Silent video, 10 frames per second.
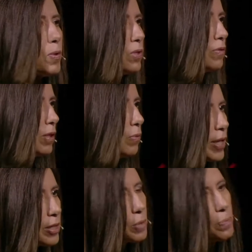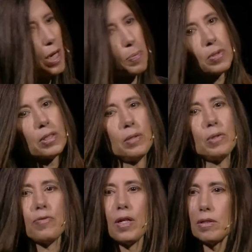of our waste properly, we
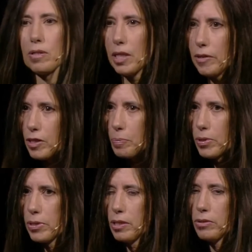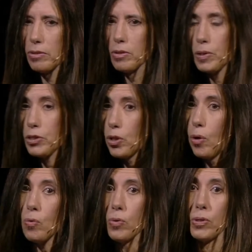follow safety procedures, we
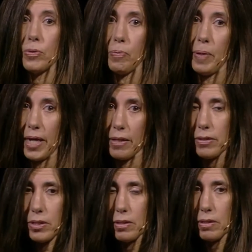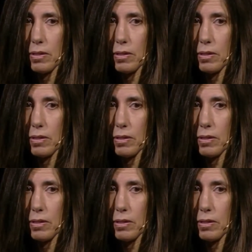don't work with pathogens.